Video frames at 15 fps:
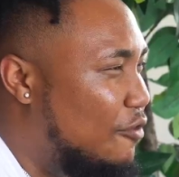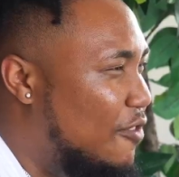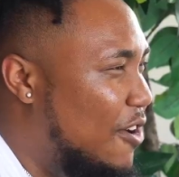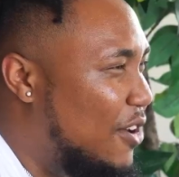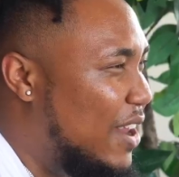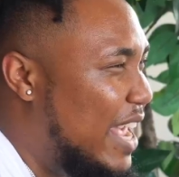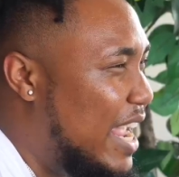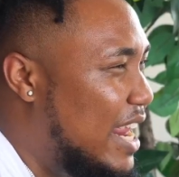
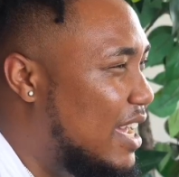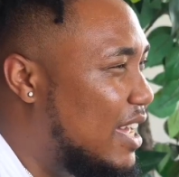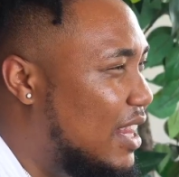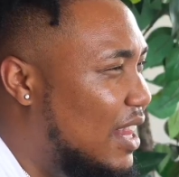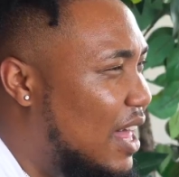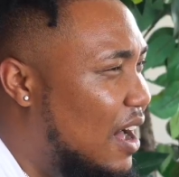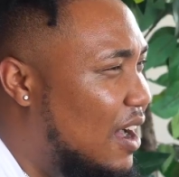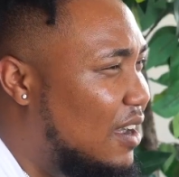around 8
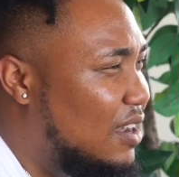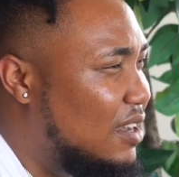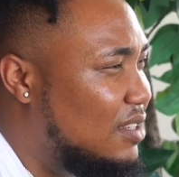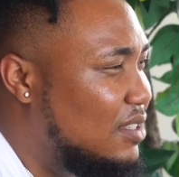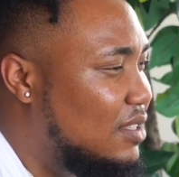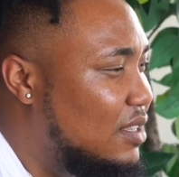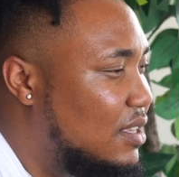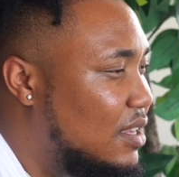o'clock,
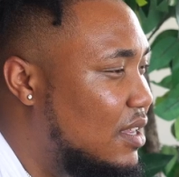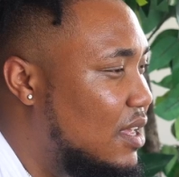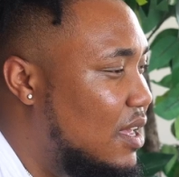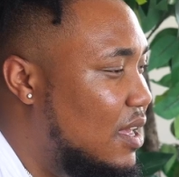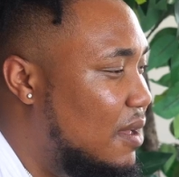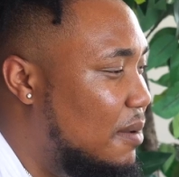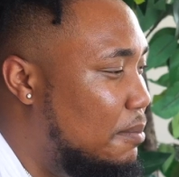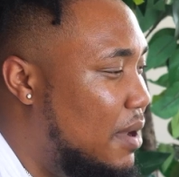
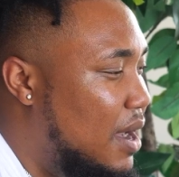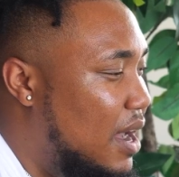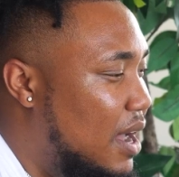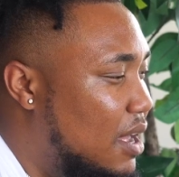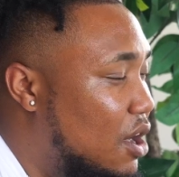my